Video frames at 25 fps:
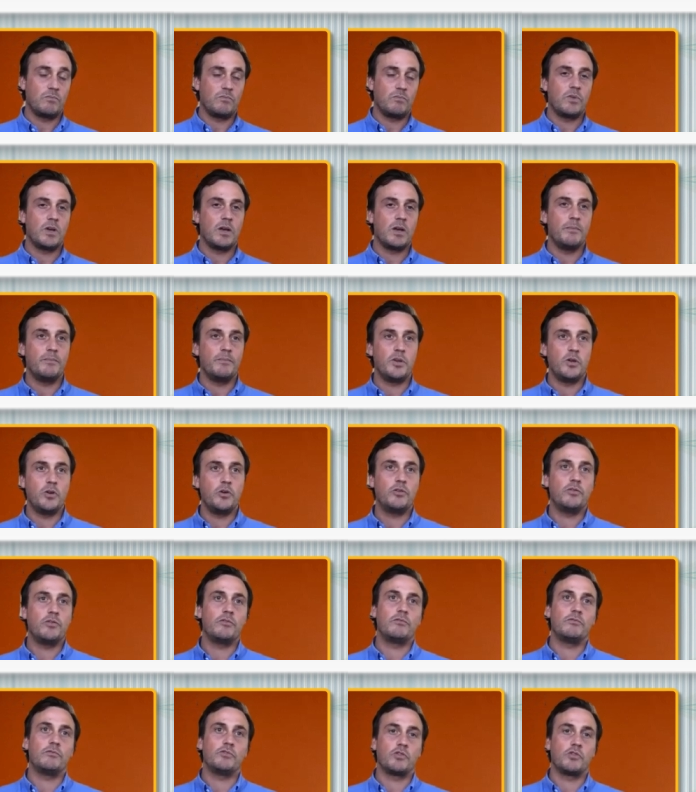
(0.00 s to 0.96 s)

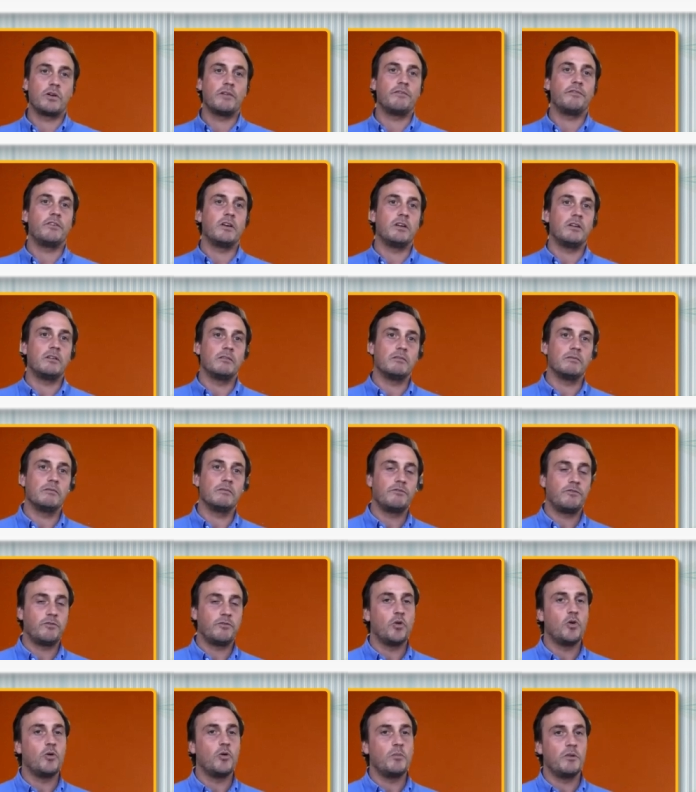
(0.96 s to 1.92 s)
immune driven
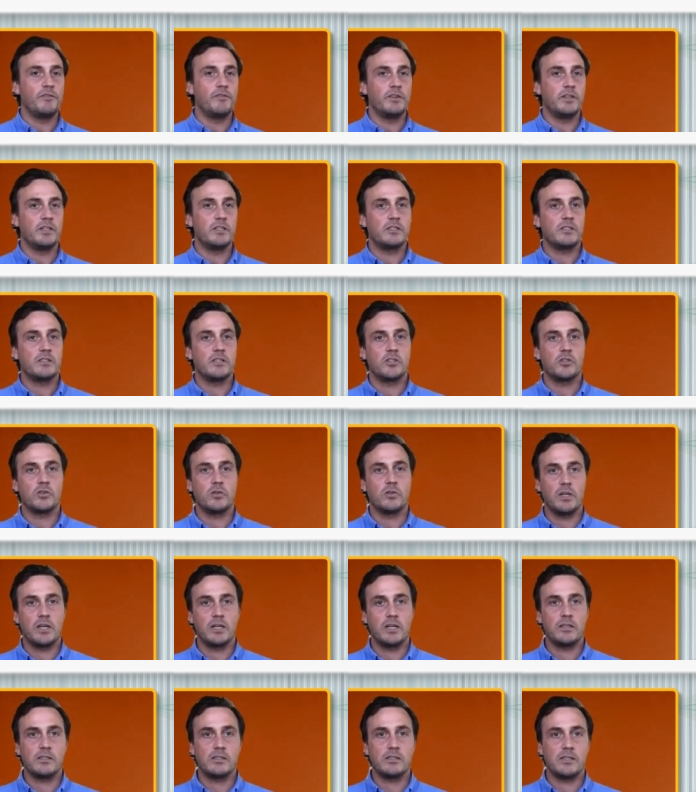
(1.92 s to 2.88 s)
form of interstitial
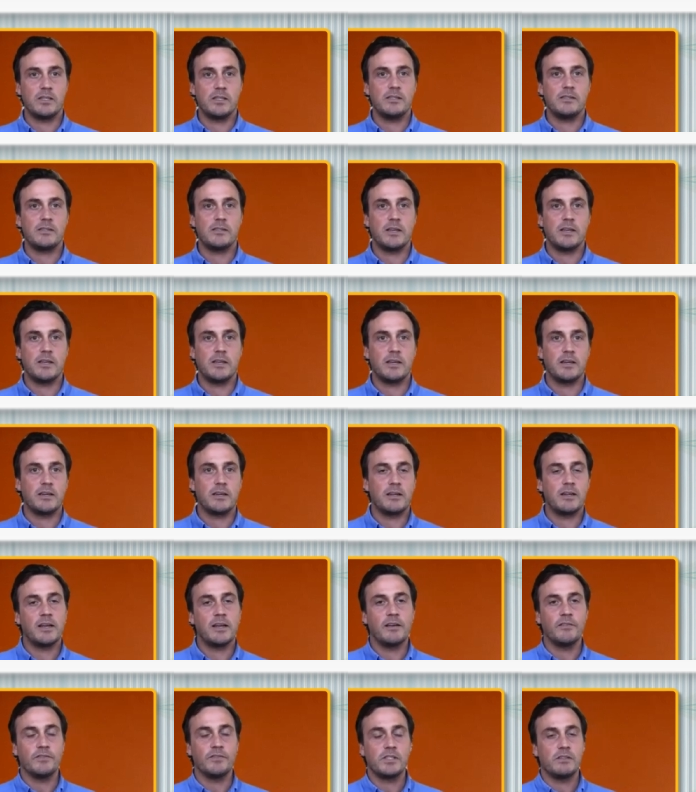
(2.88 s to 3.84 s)
lung disease that can
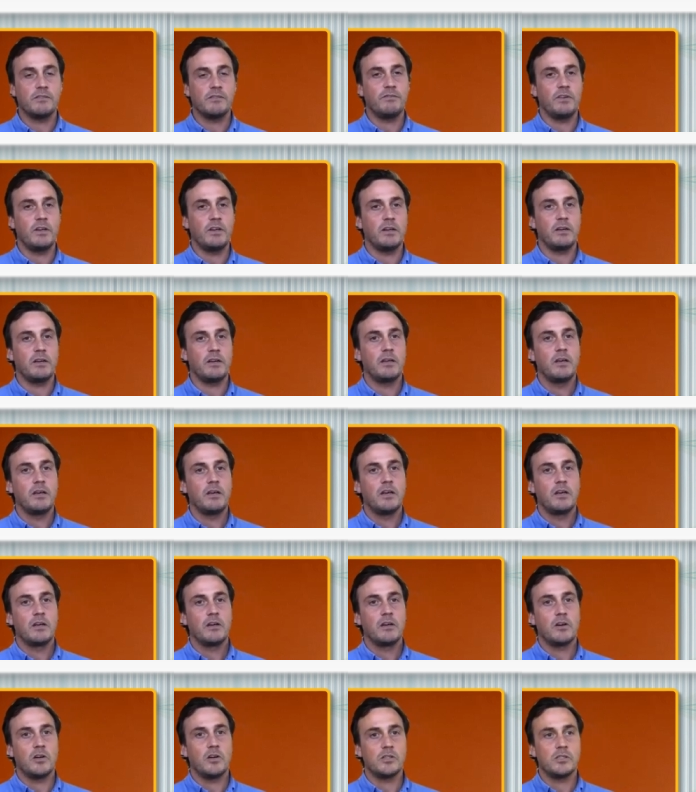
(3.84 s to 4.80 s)
have severe
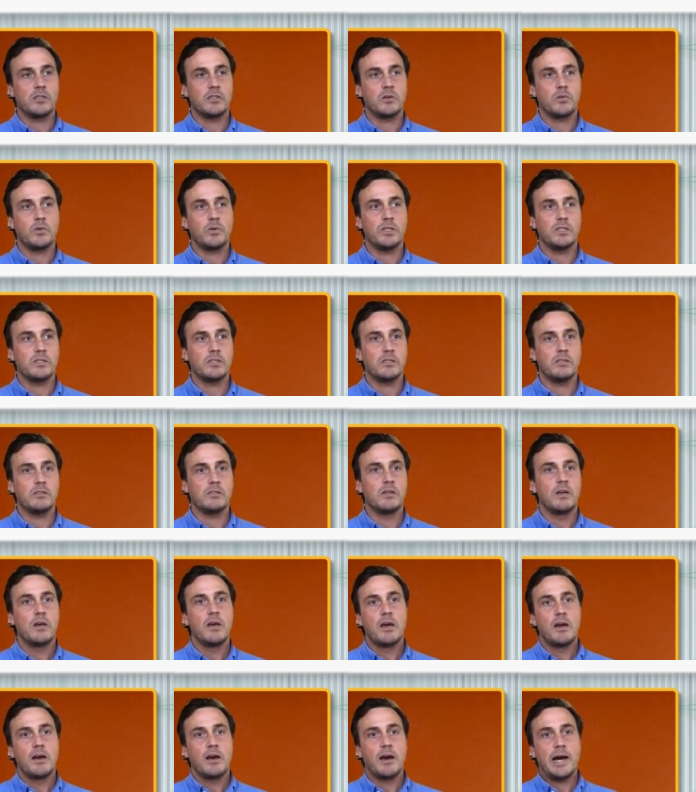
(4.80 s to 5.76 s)
consequences.
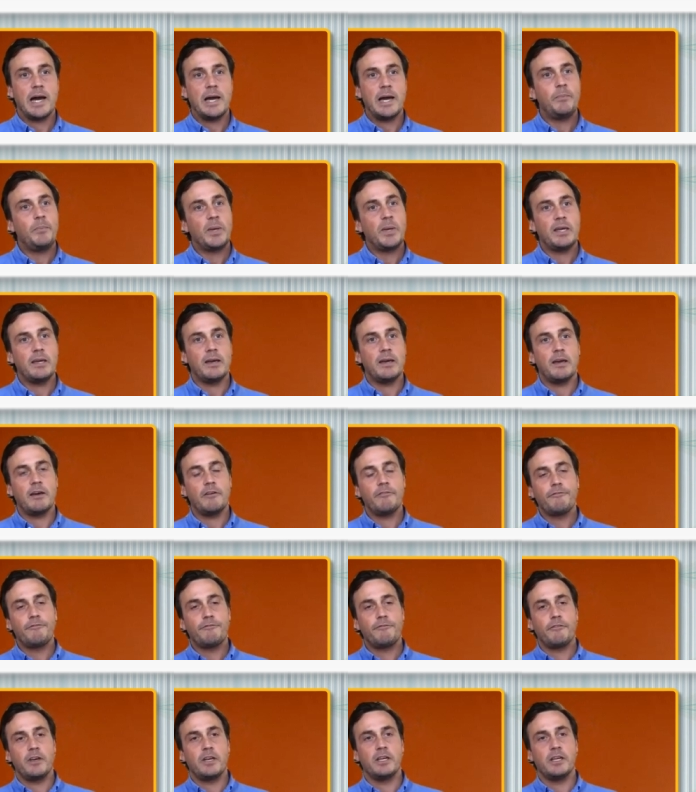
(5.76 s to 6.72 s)

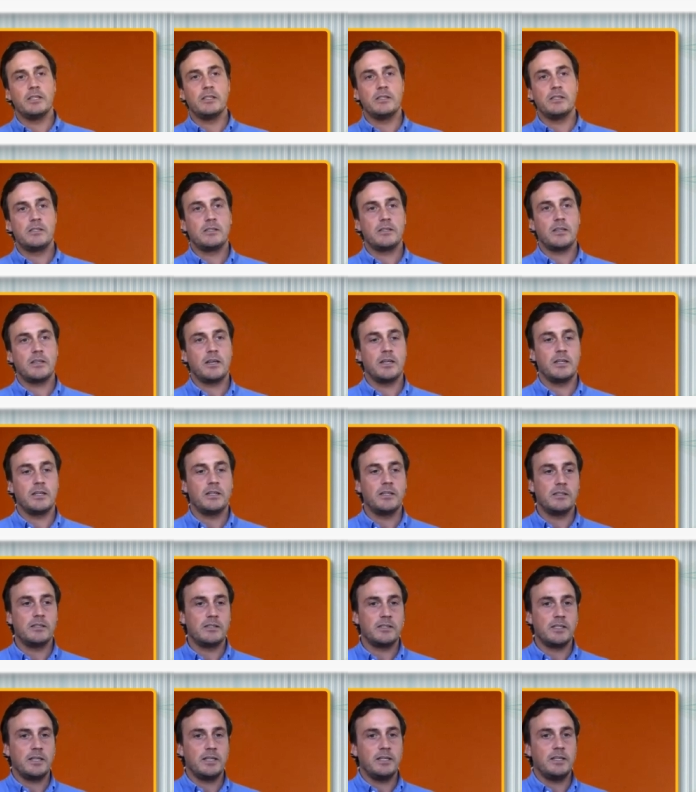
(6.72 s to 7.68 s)
IPF is a
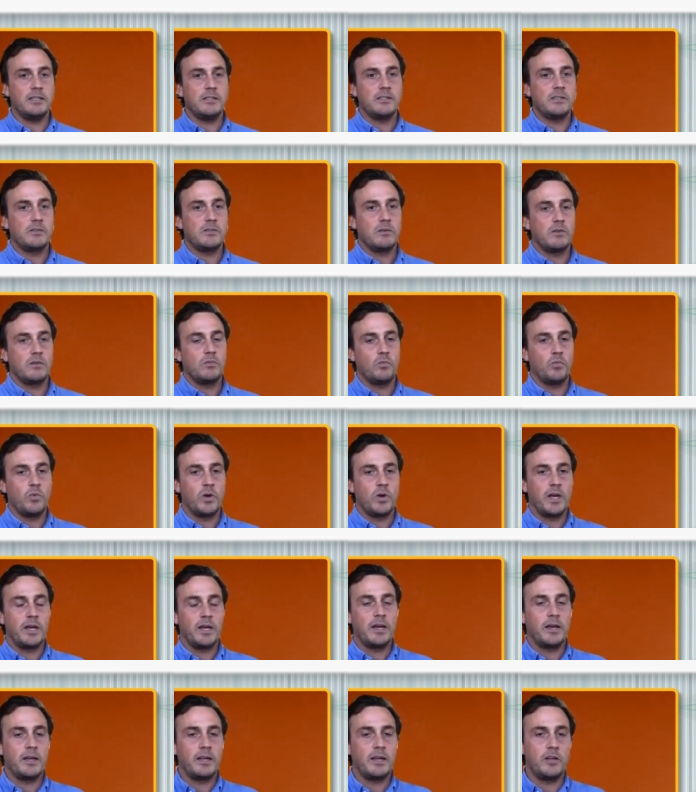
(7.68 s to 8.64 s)
disease
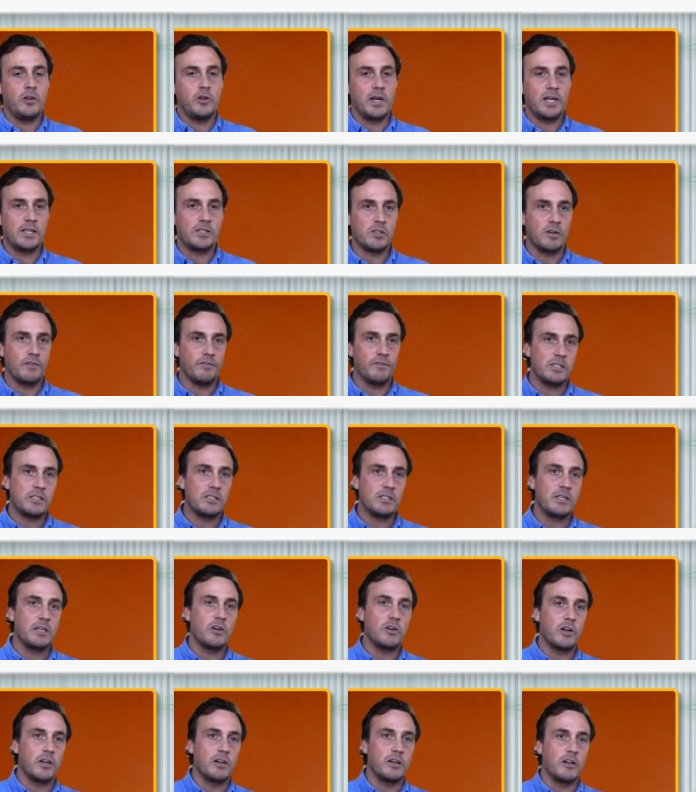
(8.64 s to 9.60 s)
where, you know, has obviously
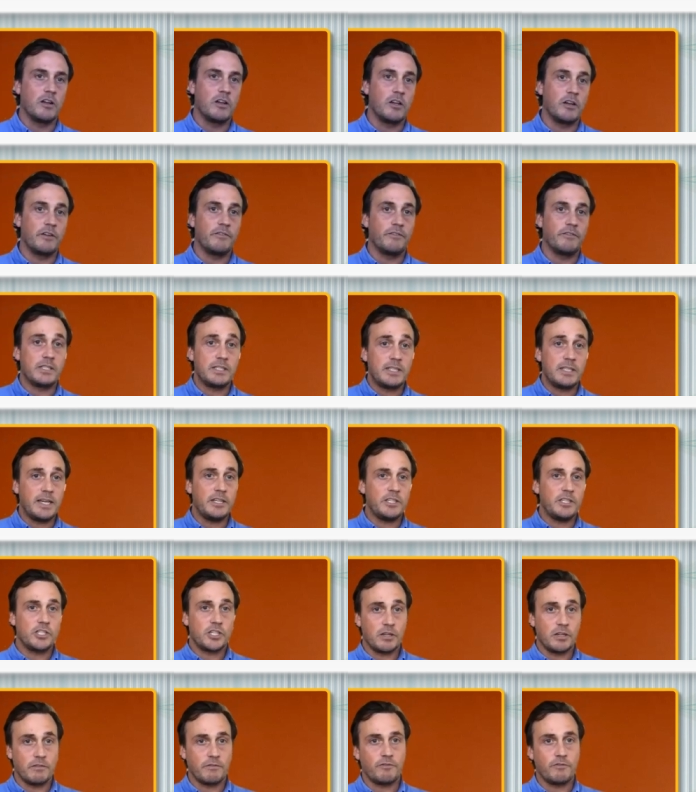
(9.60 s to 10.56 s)
gotten a lot of
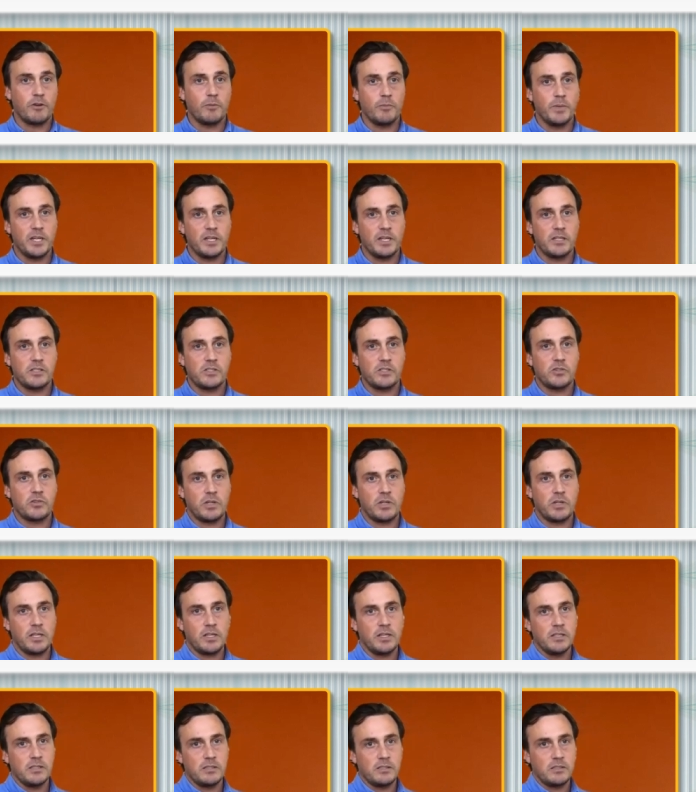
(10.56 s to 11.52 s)
attention from industry.
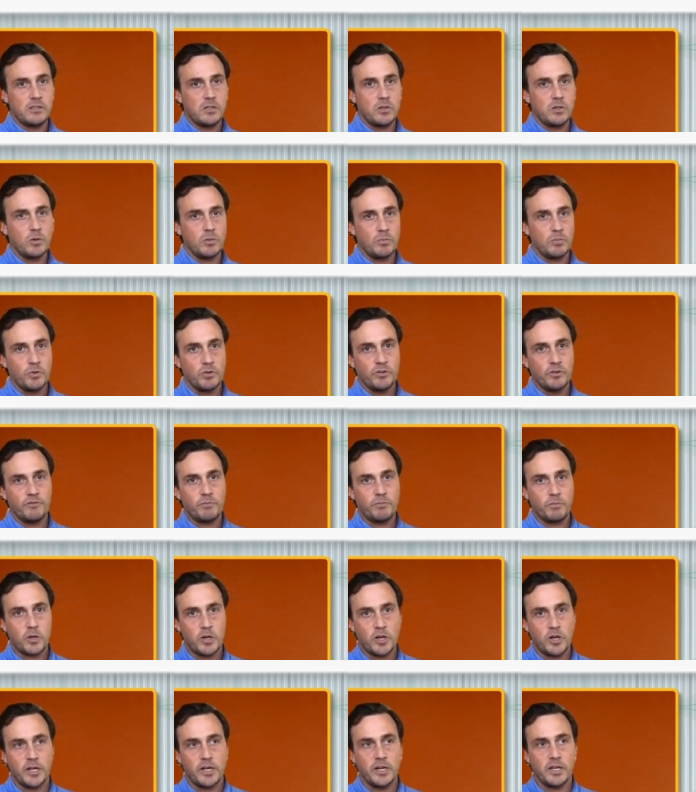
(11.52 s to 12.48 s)
There's two approved
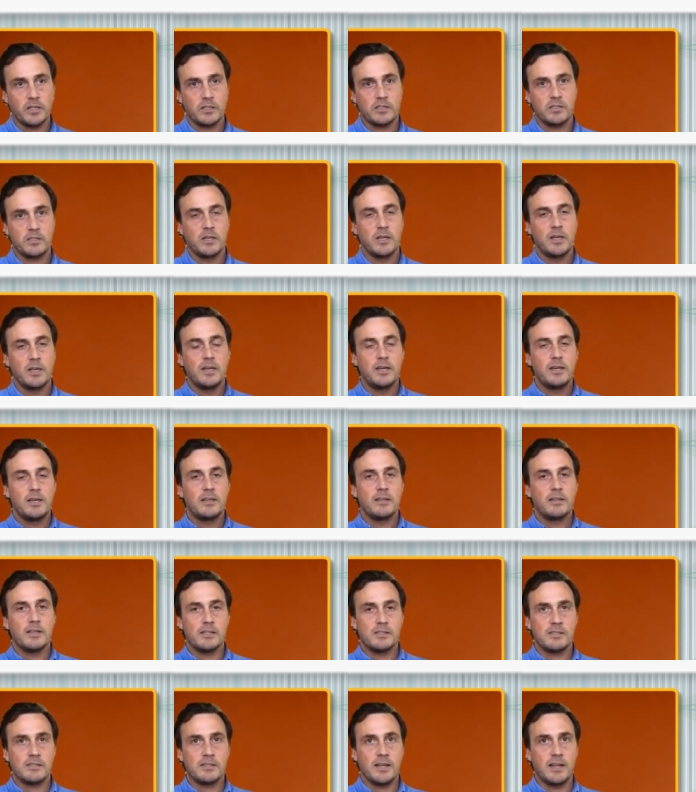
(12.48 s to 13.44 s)
products, they're
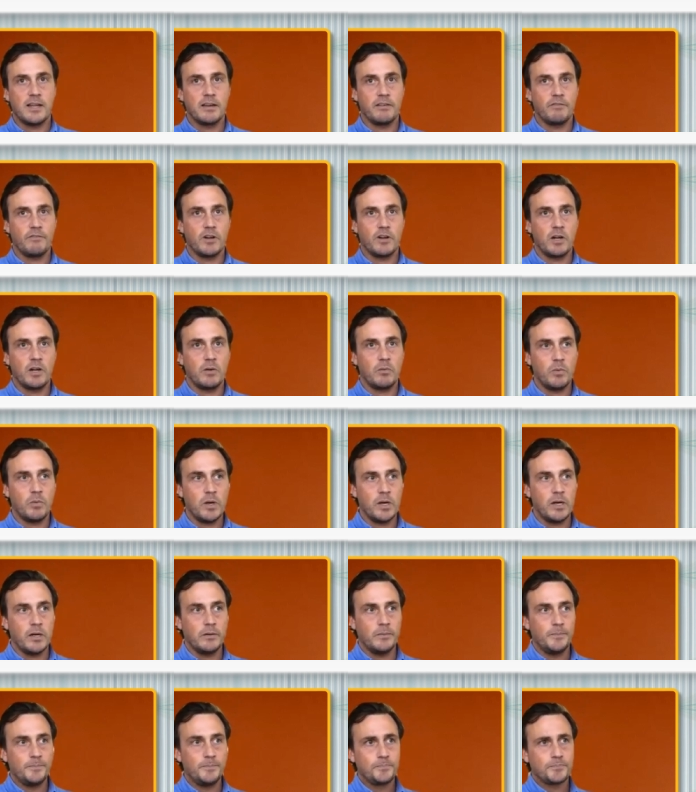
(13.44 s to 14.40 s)
selling very
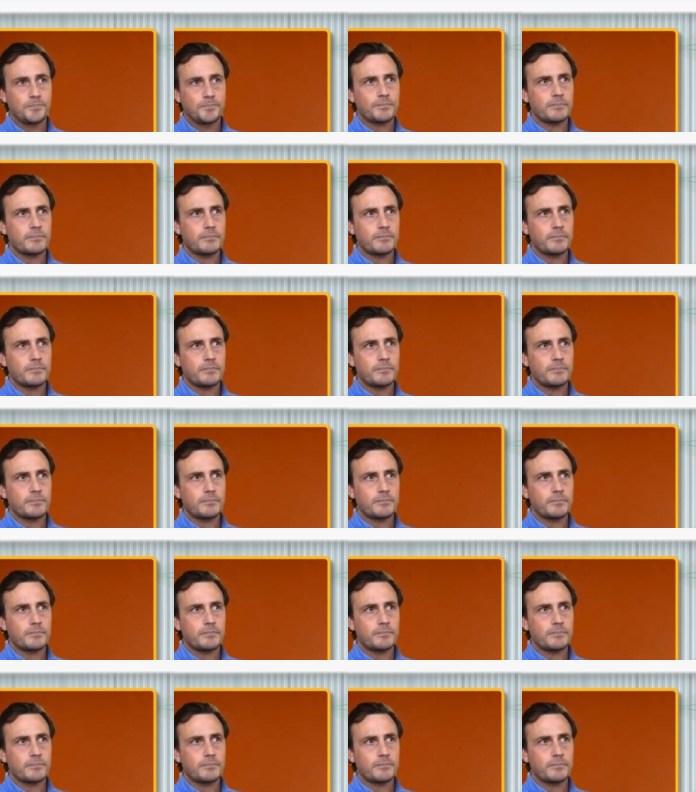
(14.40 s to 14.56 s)
well.